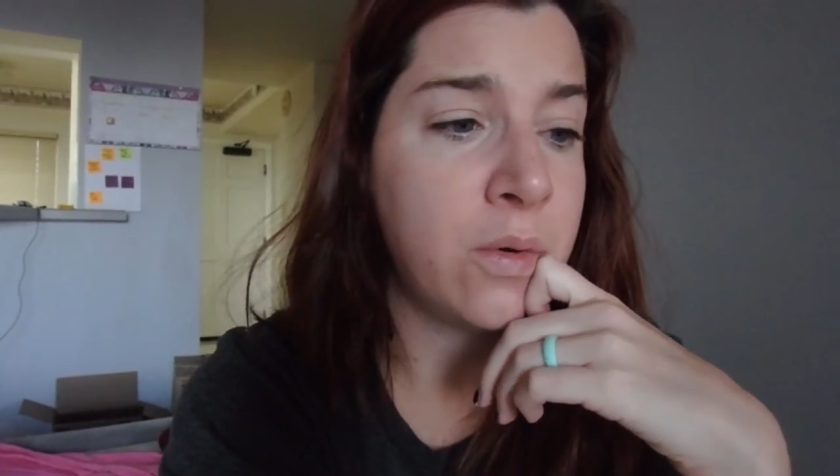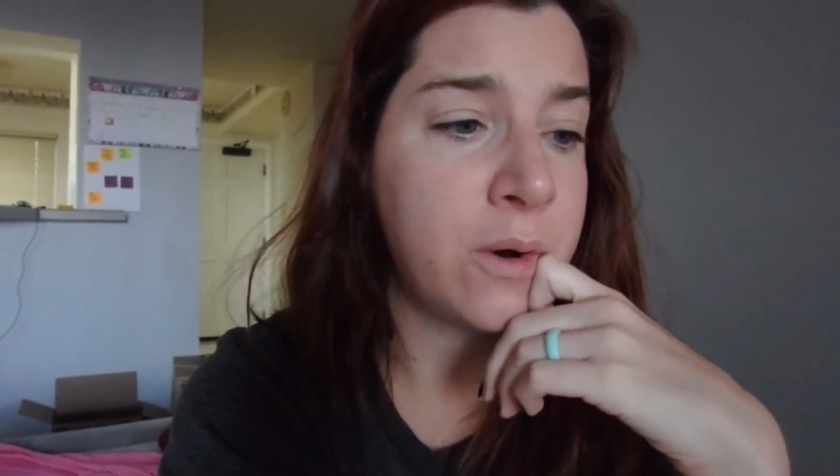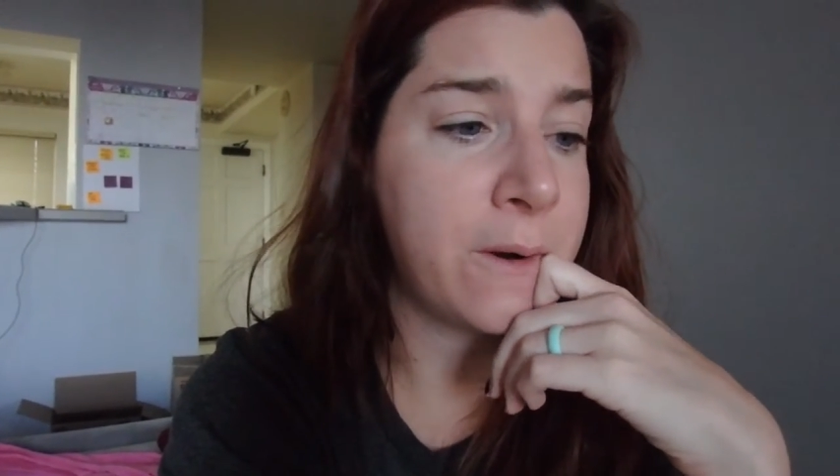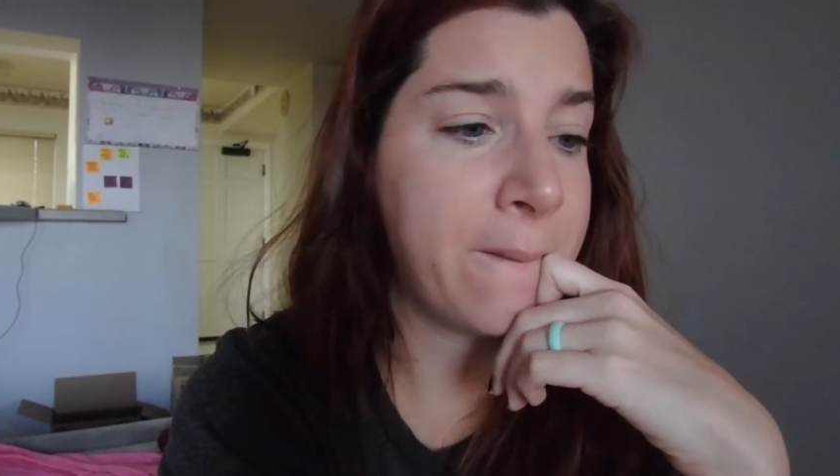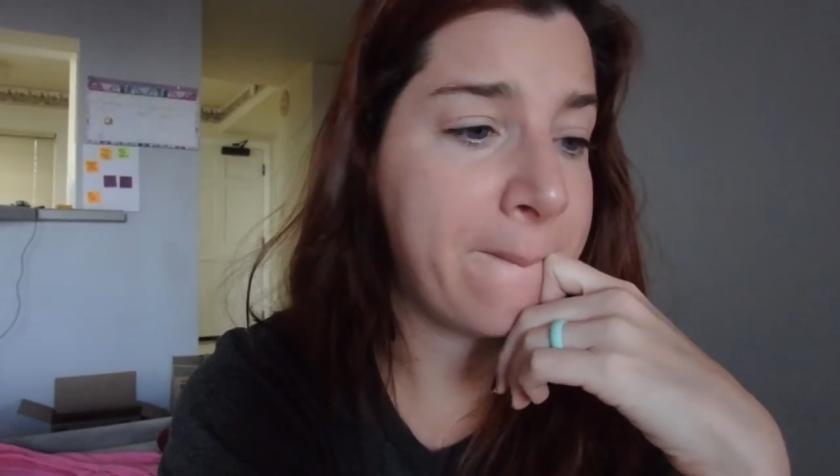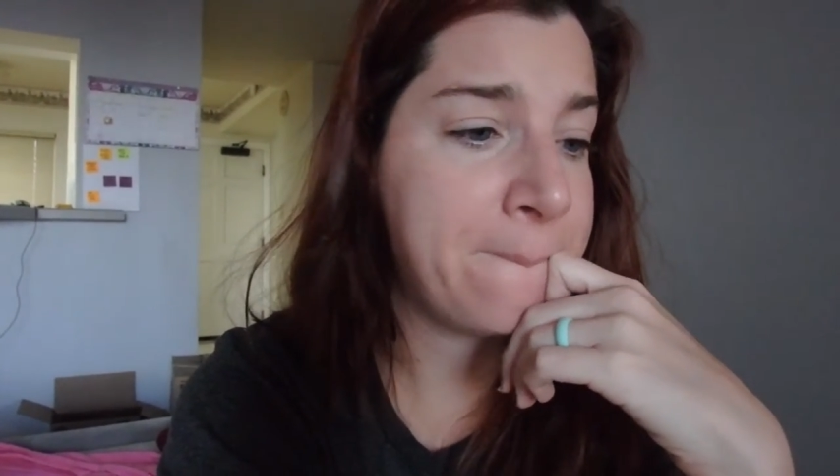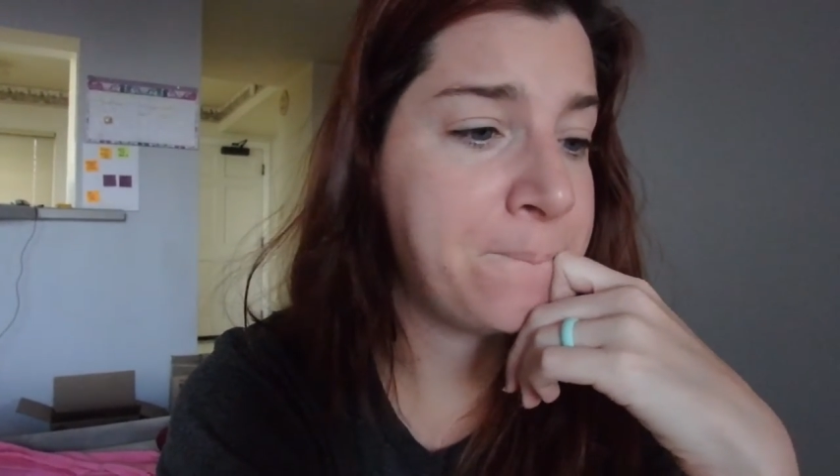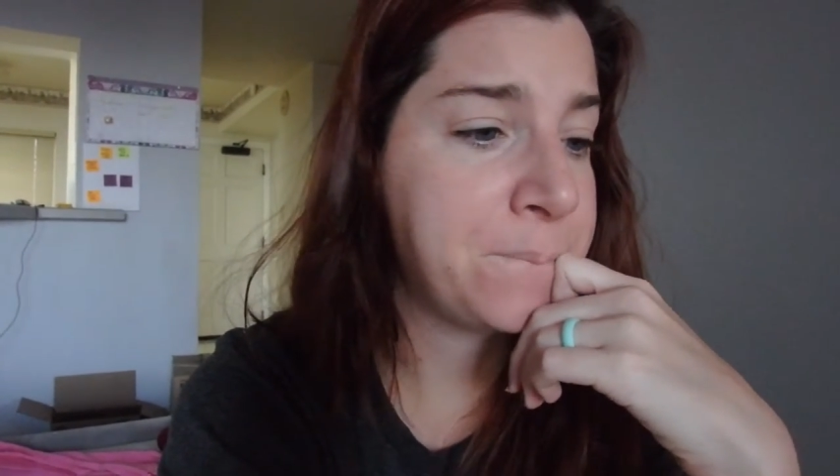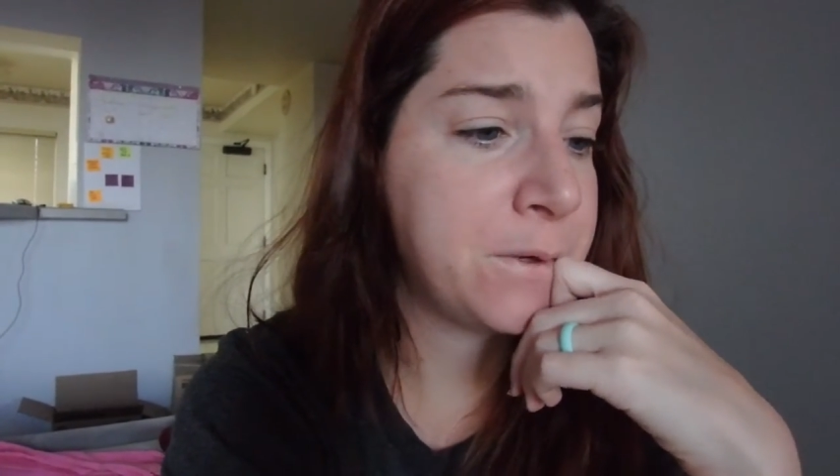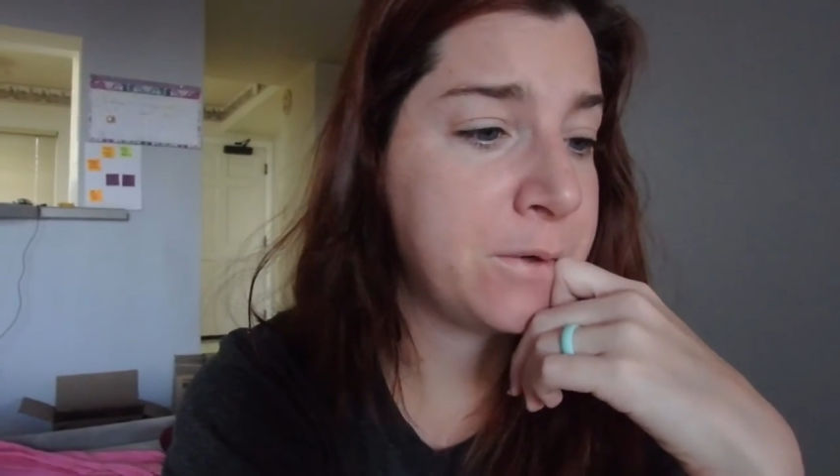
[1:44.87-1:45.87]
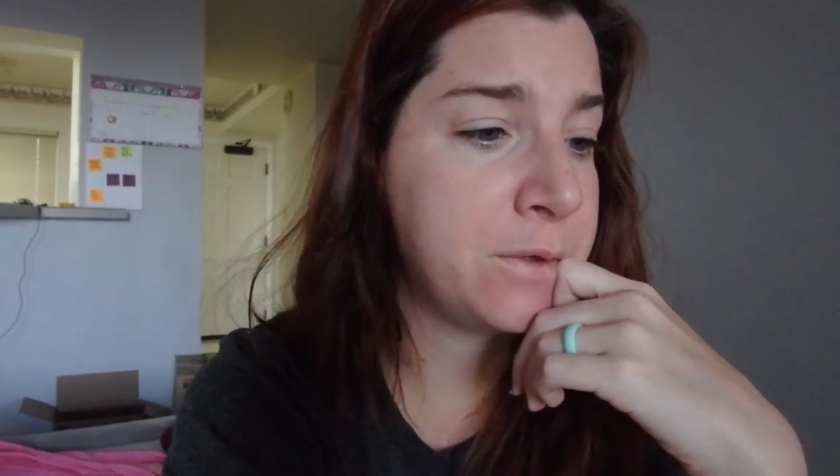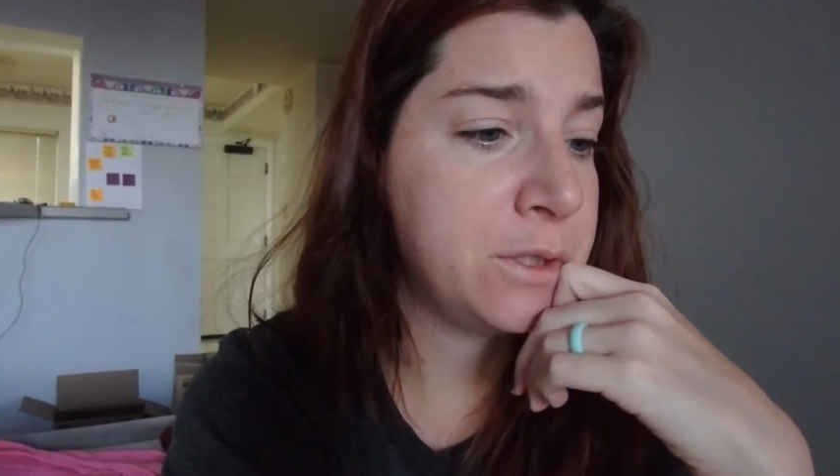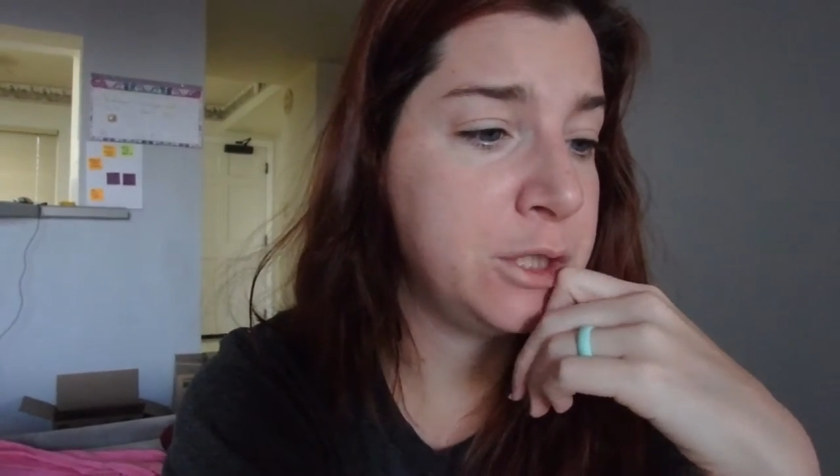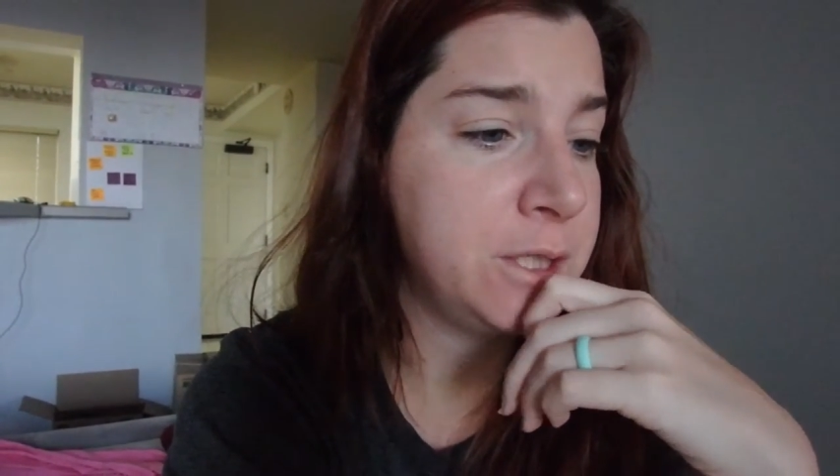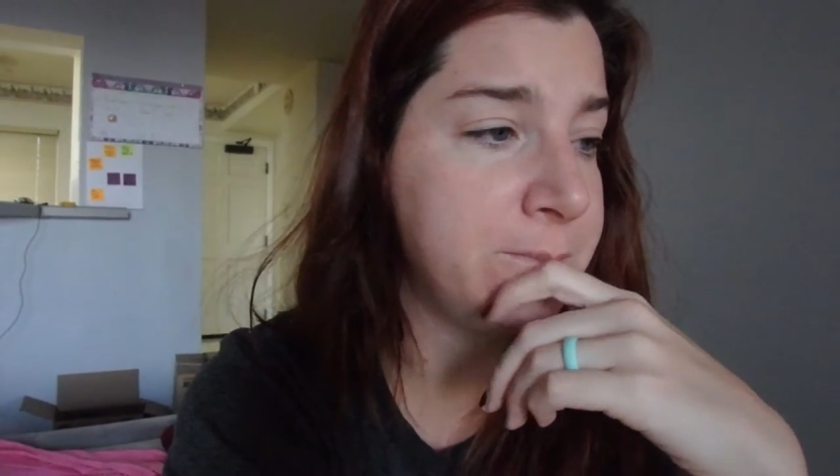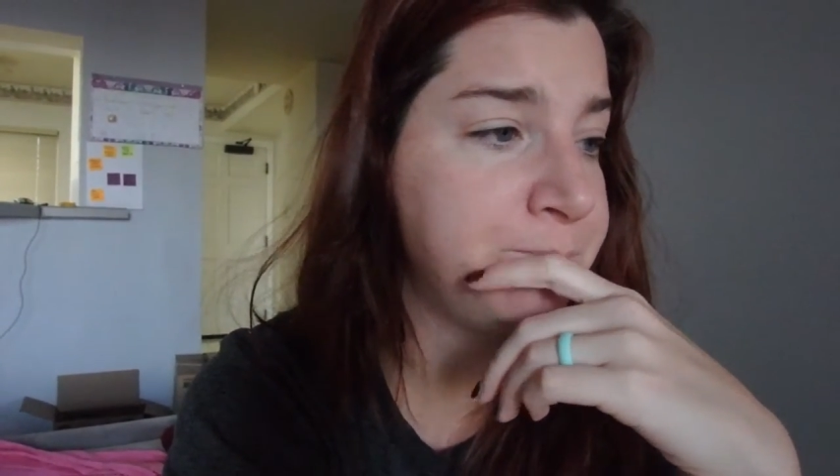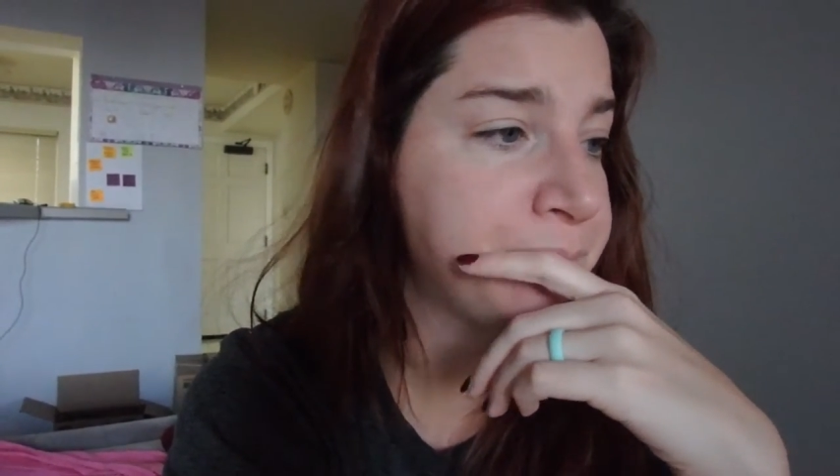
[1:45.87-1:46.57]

or go to the gym.